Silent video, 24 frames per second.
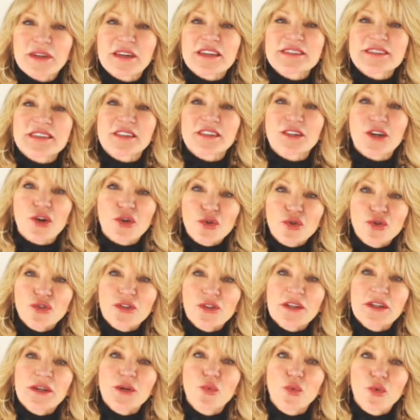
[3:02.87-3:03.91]
It's an
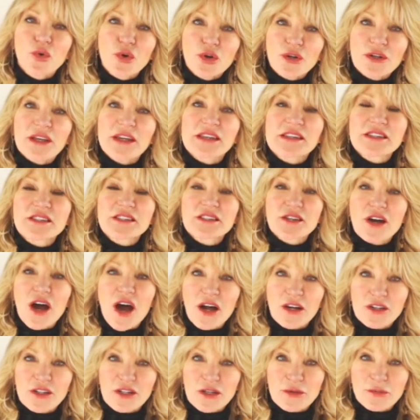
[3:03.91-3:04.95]
early working
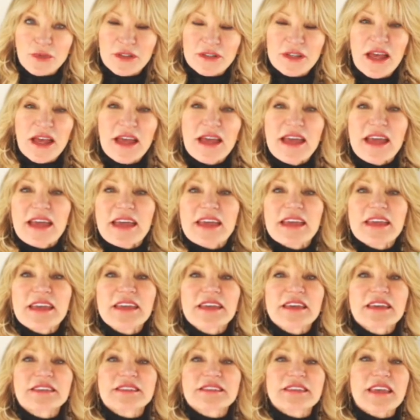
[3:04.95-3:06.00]
document.
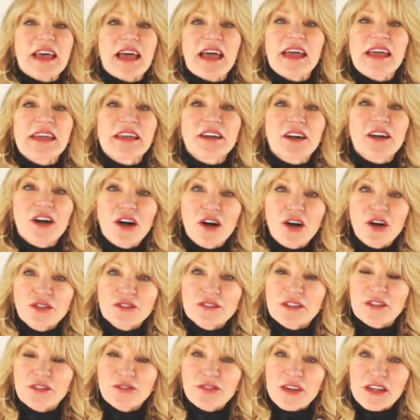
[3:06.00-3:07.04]
It's a
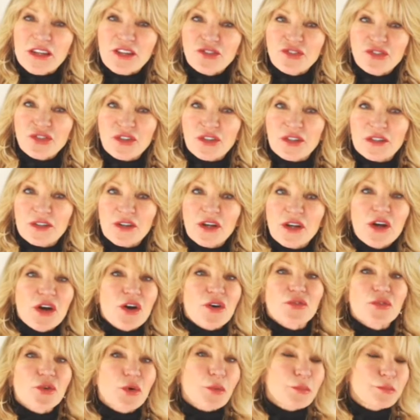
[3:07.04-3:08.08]
cultivation
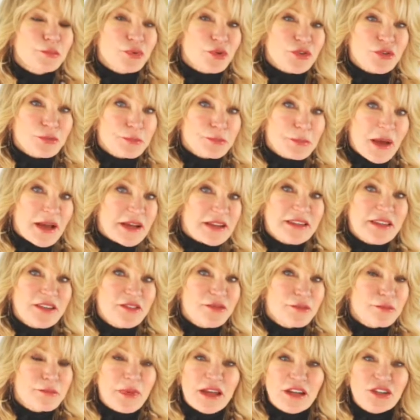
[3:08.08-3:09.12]
for prospective
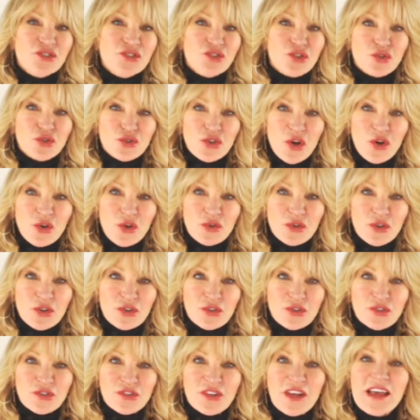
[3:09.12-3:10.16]
major
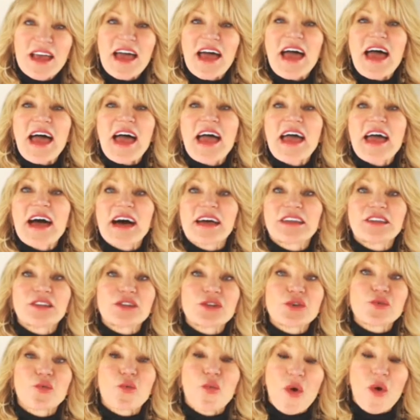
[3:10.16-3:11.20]
donors, and
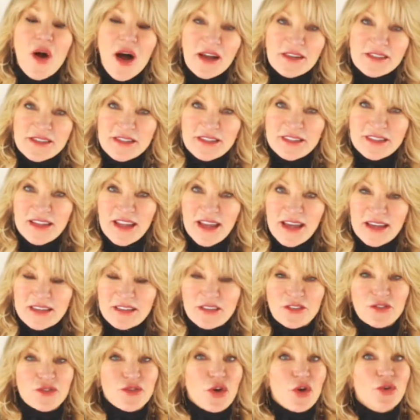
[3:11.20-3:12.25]
you want to let
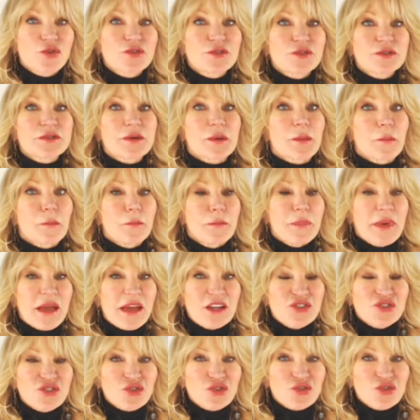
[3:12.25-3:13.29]
those
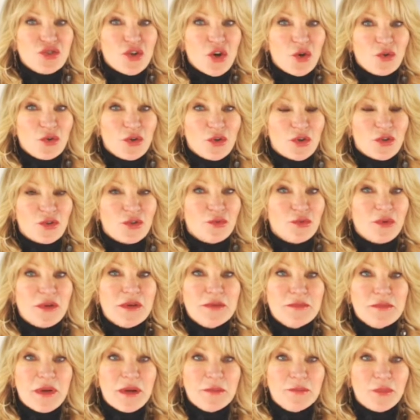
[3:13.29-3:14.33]
major donors,
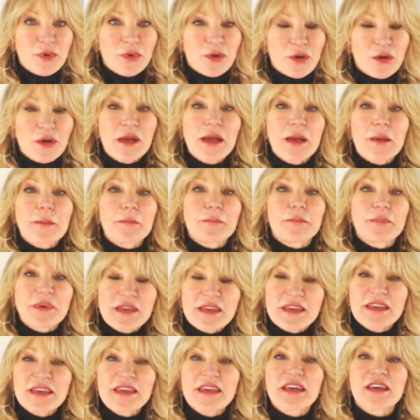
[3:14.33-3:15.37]
remember,
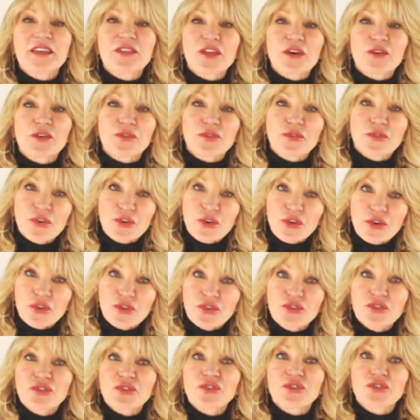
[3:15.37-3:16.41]
be the
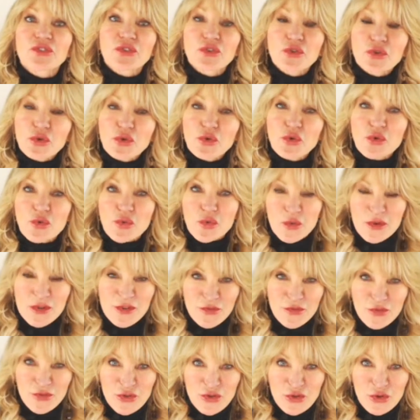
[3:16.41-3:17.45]
first to
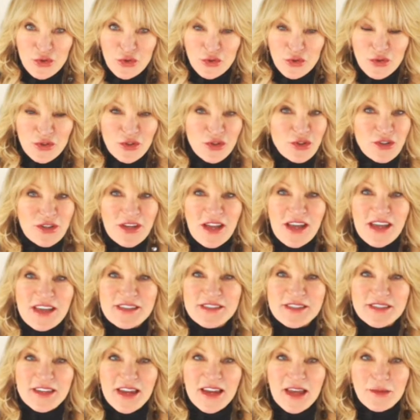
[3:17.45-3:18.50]
review your case
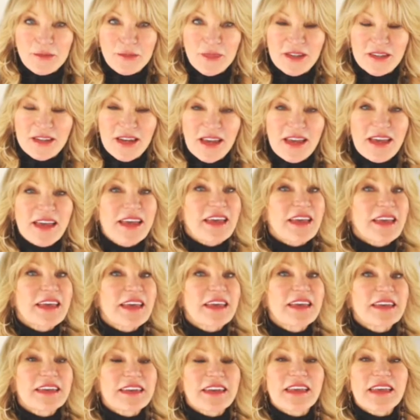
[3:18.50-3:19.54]
statement.
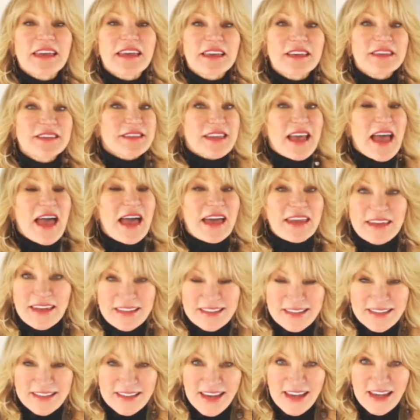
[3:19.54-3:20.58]
It is an
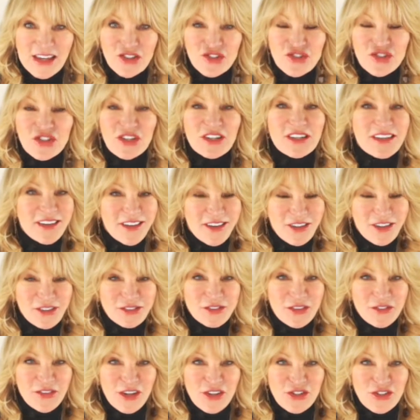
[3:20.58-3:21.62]
engaging
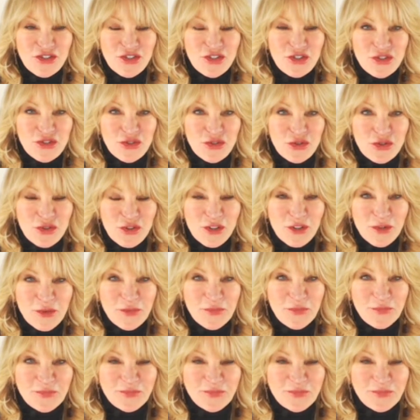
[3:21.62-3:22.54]
cultivation tool.